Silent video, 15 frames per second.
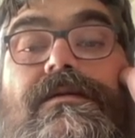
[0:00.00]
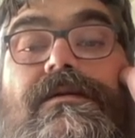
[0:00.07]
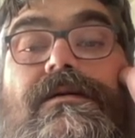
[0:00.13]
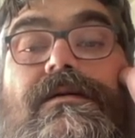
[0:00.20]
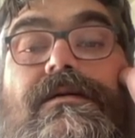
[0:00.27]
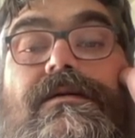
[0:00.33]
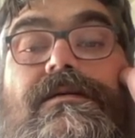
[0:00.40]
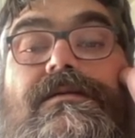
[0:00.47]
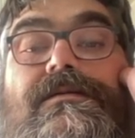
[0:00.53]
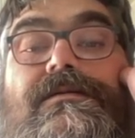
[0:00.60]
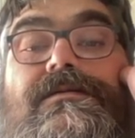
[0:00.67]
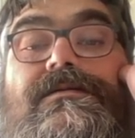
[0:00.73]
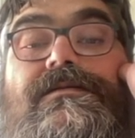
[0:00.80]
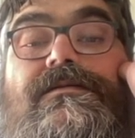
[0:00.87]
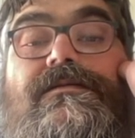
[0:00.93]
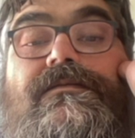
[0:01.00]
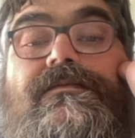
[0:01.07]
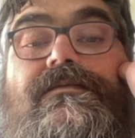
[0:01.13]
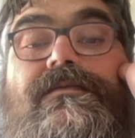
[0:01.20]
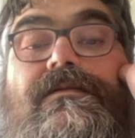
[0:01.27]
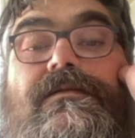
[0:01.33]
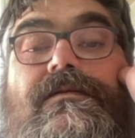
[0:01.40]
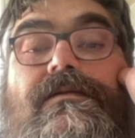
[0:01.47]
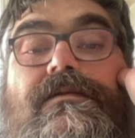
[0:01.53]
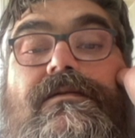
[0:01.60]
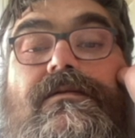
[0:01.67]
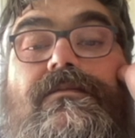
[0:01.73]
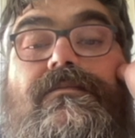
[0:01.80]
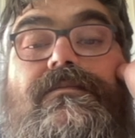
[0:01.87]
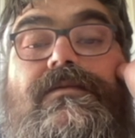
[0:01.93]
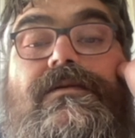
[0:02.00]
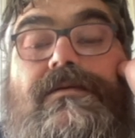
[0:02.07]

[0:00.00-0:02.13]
like so far. Nope.